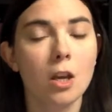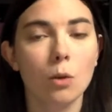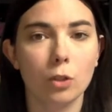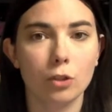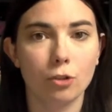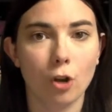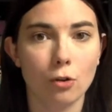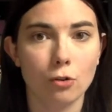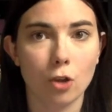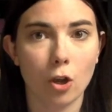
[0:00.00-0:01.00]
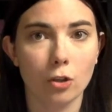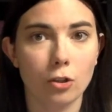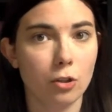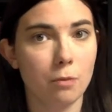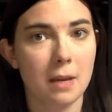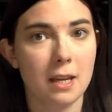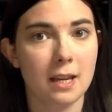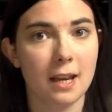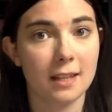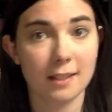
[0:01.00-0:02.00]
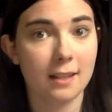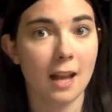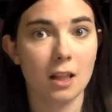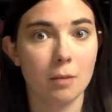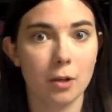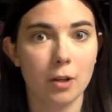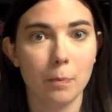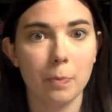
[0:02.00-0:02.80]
which turns out to be Excalibur.